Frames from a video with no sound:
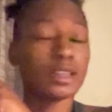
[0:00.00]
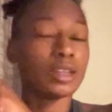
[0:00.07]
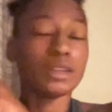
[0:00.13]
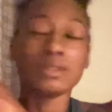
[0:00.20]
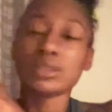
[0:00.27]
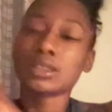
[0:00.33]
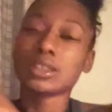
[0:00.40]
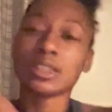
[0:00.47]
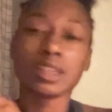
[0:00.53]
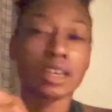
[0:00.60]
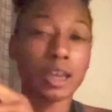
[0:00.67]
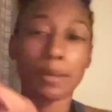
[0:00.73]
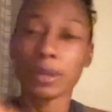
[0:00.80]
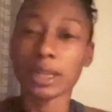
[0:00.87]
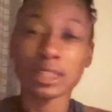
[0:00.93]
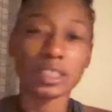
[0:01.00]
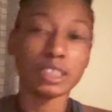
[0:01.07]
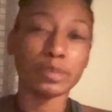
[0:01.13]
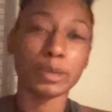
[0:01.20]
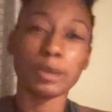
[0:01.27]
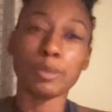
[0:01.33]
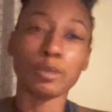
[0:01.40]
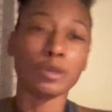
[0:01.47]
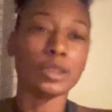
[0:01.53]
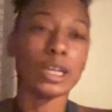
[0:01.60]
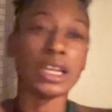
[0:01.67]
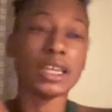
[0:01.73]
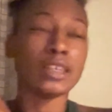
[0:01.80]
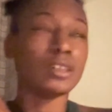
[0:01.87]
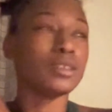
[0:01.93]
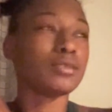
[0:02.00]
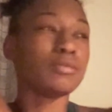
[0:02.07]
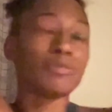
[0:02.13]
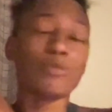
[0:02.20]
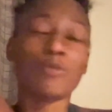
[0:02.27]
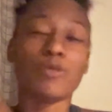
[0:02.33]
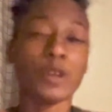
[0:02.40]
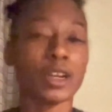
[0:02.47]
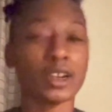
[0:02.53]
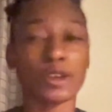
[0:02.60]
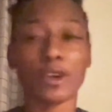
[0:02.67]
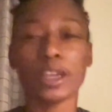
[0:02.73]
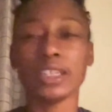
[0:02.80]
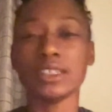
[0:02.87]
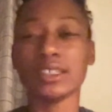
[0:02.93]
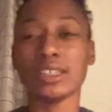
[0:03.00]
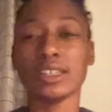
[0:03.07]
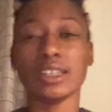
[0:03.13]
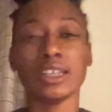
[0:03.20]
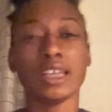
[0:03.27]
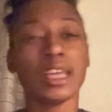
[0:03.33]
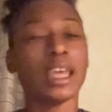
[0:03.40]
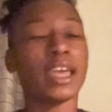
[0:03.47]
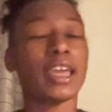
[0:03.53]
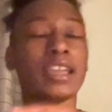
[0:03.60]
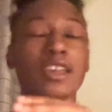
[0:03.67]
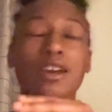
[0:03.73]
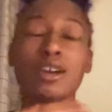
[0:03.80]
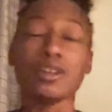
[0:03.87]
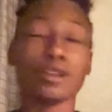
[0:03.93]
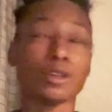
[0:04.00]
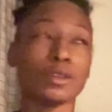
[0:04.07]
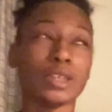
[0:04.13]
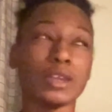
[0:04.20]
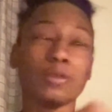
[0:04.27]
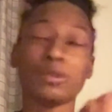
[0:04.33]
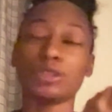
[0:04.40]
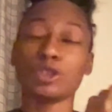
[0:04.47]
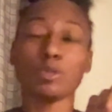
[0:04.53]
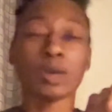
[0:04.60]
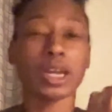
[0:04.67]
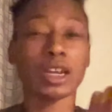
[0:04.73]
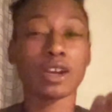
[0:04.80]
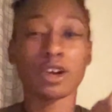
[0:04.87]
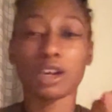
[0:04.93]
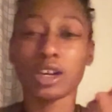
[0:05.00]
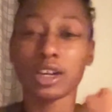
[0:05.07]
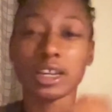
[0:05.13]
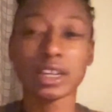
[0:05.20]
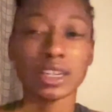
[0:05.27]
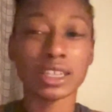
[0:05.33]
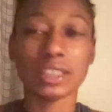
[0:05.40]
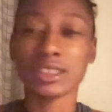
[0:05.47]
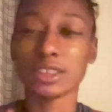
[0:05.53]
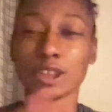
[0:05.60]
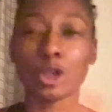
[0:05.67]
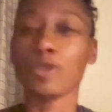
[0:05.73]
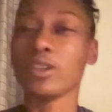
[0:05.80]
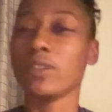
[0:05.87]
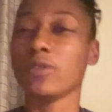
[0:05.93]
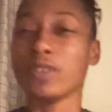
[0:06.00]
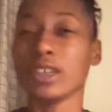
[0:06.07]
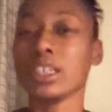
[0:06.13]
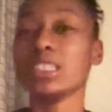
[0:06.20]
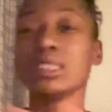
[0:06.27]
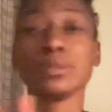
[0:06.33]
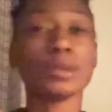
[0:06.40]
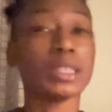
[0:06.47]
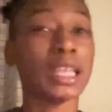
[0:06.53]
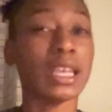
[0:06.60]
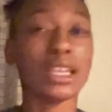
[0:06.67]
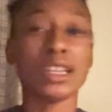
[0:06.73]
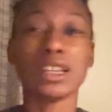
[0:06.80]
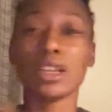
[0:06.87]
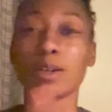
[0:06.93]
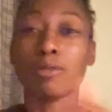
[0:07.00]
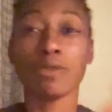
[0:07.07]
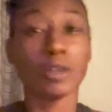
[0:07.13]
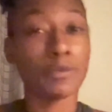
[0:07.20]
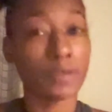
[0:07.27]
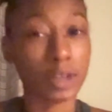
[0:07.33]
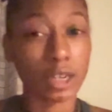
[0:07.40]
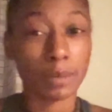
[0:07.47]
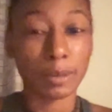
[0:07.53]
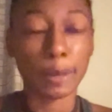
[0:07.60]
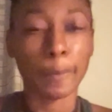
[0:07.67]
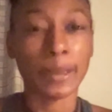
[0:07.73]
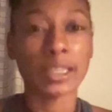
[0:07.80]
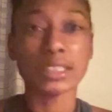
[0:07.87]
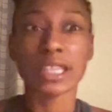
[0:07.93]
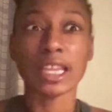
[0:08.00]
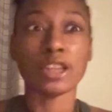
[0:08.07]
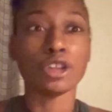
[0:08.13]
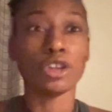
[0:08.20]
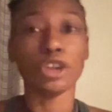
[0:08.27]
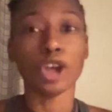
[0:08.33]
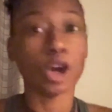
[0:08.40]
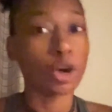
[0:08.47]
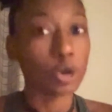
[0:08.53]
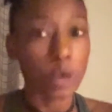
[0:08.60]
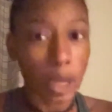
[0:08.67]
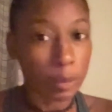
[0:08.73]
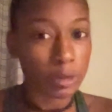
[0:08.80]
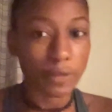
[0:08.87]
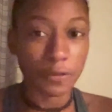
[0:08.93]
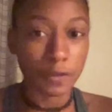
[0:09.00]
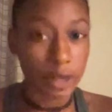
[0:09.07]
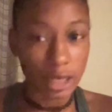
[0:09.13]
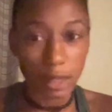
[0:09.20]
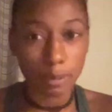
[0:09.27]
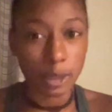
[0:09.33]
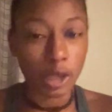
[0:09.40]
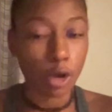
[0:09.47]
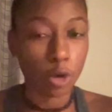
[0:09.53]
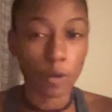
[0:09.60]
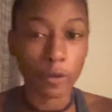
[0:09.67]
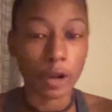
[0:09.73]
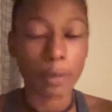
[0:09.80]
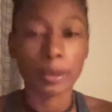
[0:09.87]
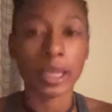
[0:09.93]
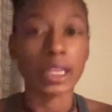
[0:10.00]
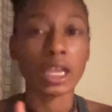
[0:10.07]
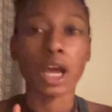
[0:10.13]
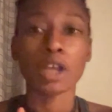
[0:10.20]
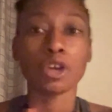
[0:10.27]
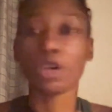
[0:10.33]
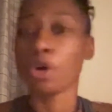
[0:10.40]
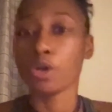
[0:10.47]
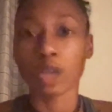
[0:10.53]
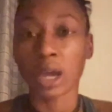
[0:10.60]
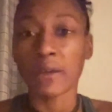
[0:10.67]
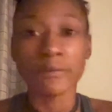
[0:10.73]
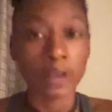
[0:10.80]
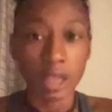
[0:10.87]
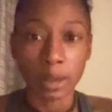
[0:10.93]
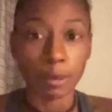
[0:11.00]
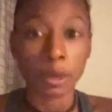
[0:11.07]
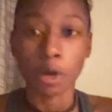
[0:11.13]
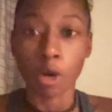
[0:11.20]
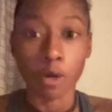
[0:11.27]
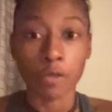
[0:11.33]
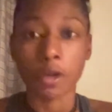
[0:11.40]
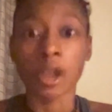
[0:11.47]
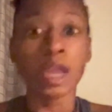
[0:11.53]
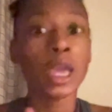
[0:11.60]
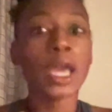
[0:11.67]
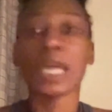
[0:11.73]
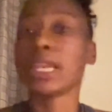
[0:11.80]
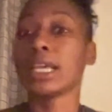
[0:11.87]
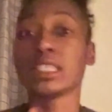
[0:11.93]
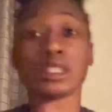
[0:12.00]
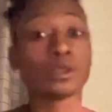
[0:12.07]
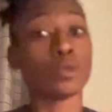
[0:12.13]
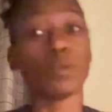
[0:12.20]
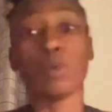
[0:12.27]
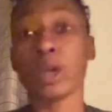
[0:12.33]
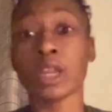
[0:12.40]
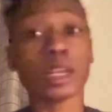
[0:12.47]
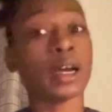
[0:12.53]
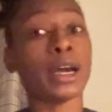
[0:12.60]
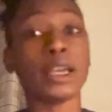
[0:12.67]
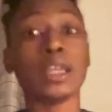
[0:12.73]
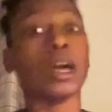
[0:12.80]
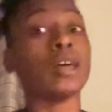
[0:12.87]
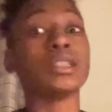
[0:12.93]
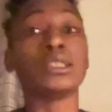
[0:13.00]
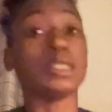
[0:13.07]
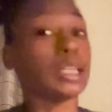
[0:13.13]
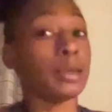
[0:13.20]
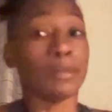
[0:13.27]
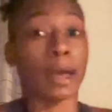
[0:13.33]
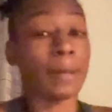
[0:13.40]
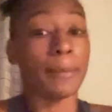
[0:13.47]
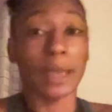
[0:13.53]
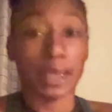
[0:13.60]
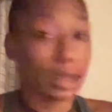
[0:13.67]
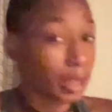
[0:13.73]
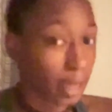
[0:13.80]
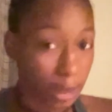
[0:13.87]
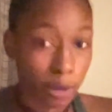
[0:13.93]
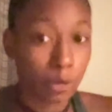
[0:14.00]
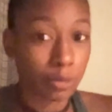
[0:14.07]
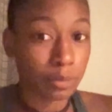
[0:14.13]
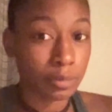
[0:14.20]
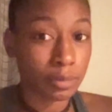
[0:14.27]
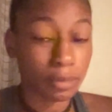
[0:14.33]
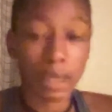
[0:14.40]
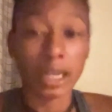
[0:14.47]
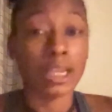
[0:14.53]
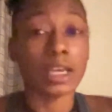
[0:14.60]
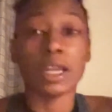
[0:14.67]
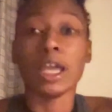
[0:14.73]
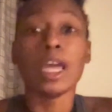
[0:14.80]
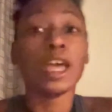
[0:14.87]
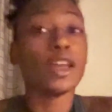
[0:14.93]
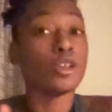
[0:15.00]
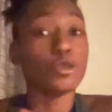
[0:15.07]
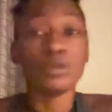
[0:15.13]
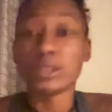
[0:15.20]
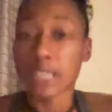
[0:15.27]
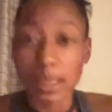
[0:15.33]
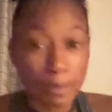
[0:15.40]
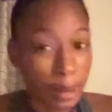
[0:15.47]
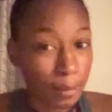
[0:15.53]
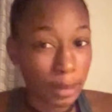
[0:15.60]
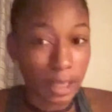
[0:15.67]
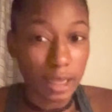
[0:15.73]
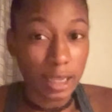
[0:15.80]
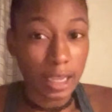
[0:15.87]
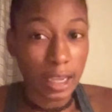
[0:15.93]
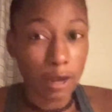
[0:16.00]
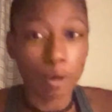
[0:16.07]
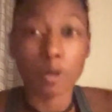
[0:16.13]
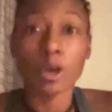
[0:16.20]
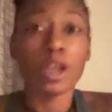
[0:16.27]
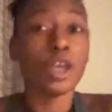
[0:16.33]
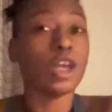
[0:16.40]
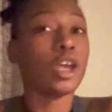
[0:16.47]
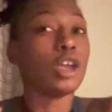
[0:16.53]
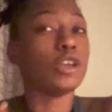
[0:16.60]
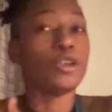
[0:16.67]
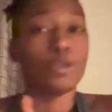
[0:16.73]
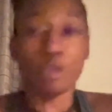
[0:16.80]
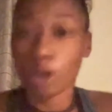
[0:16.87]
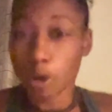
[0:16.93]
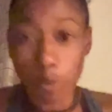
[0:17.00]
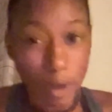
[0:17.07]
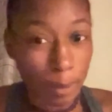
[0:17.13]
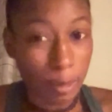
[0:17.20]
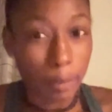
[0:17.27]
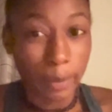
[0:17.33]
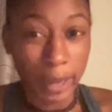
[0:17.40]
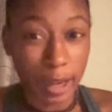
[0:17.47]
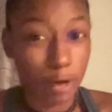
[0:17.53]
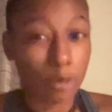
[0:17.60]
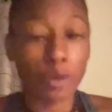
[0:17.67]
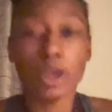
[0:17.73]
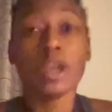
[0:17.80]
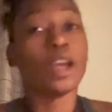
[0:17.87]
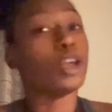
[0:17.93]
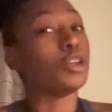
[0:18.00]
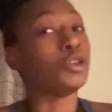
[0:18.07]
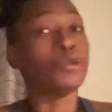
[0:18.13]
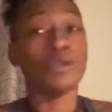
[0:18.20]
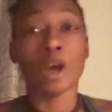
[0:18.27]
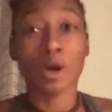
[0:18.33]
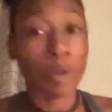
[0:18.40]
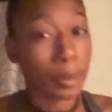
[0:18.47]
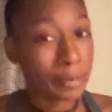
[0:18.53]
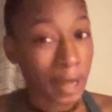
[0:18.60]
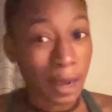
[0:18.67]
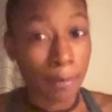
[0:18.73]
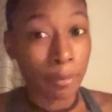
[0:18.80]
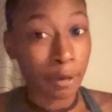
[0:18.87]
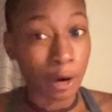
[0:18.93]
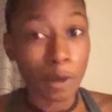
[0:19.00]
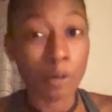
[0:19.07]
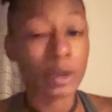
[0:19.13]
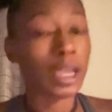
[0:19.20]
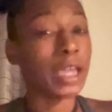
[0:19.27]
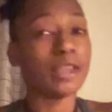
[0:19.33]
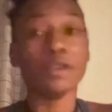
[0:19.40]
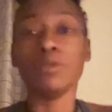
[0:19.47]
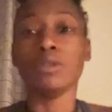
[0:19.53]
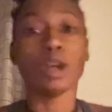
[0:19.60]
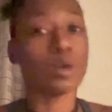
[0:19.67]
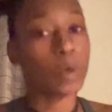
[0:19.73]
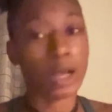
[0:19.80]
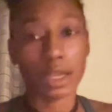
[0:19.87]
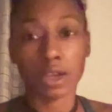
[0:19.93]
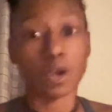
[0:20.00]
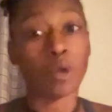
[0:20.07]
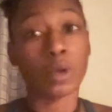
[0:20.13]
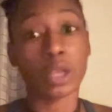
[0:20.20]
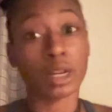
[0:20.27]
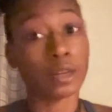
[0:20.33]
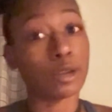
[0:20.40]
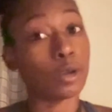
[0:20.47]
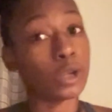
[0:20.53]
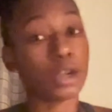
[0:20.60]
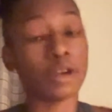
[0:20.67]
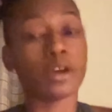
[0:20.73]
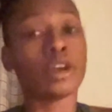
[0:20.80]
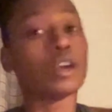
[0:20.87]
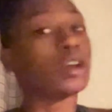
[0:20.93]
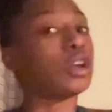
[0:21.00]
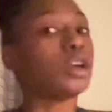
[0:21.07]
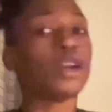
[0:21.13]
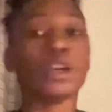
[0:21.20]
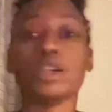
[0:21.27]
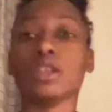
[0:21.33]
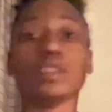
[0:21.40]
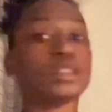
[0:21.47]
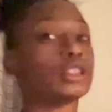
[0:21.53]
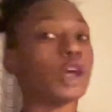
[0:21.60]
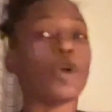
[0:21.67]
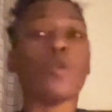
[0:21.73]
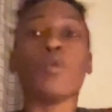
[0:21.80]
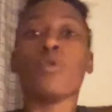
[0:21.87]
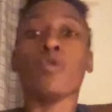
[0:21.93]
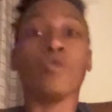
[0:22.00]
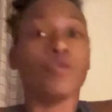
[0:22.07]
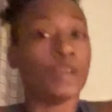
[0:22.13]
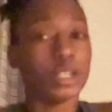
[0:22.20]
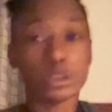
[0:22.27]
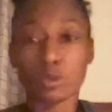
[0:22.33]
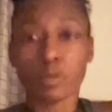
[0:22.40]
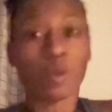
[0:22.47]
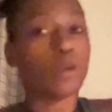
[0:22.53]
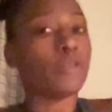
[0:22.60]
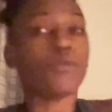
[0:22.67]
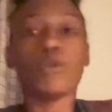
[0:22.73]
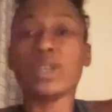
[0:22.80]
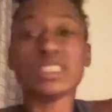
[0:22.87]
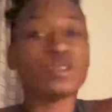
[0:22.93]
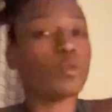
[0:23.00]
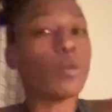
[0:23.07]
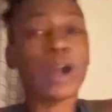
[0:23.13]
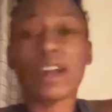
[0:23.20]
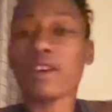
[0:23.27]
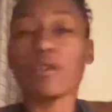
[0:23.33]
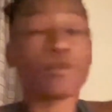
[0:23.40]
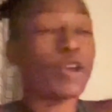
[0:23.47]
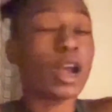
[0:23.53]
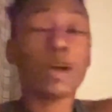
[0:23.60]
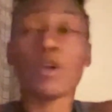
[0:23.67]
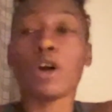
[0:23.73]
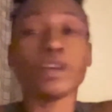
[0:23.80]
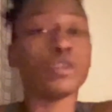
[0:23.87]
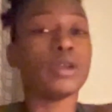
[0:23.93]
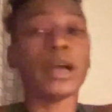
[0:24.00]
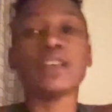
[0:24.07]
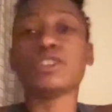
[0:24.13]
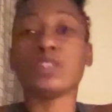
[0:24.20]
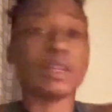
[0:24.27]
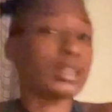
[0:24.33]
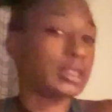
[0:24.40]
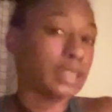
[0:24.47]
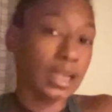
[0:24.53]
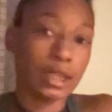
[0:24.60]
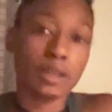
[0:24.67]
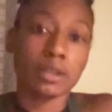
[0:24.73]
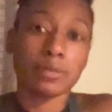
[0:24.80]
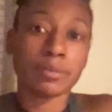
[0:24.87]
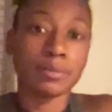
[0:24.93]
Just coming at these people, like, fucking crazy. And y'all know, like, once you buy a car, it's no refunds, but they ended up refunding me because they know they was fucking me over. I'm like, y'all know y'all fucking me over, and I swear to God, y'all see my bank account, my nigga. You see my bank account, you know what I'm about, you know I'm not broke, and you know I can go get a lawyer. So which route are you guys trying to take?